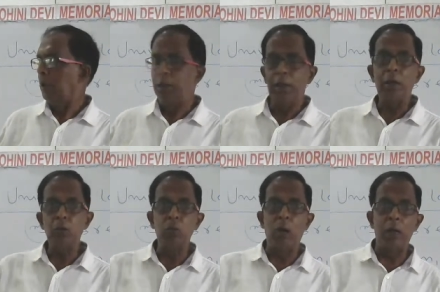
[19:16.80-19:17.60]

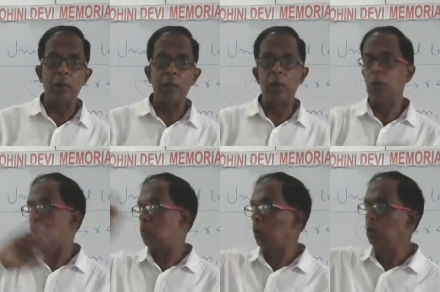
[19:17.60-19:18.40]
here you are in
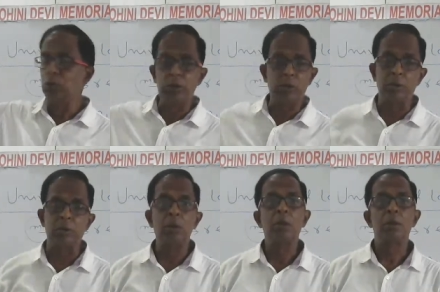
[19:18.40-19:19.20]
a
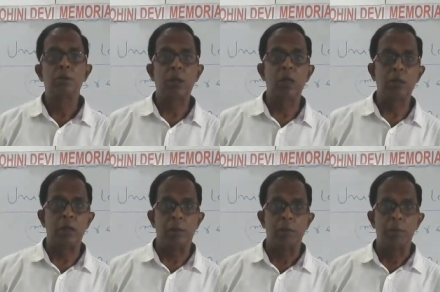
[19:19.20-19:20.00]
close
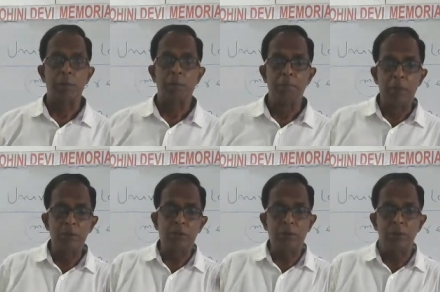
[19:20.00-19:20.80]
circle,
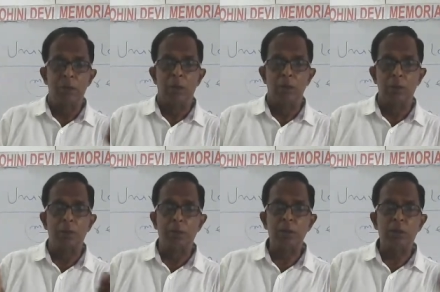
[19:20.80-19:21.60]
means
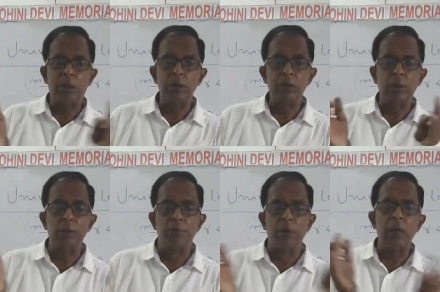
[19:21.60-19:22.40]
the distance
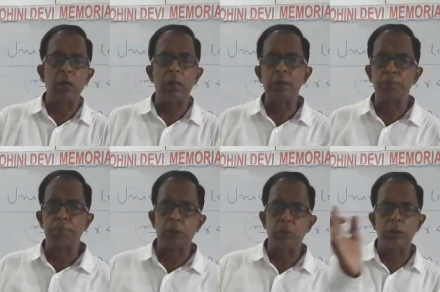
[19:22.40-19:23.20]
is very less
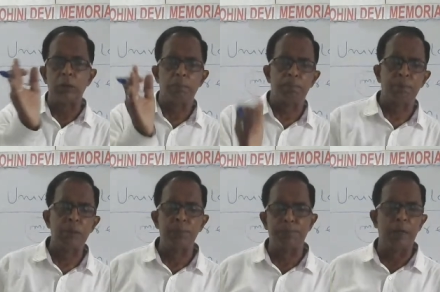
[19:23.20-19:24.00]
between the
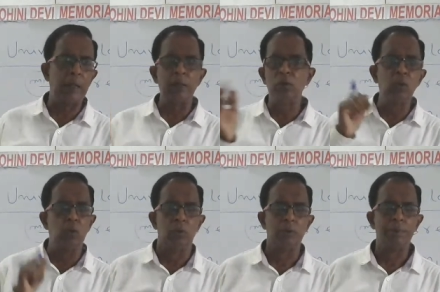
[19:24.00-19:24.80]
principal and
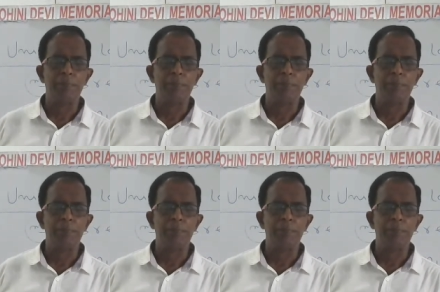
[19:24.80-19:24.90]
you.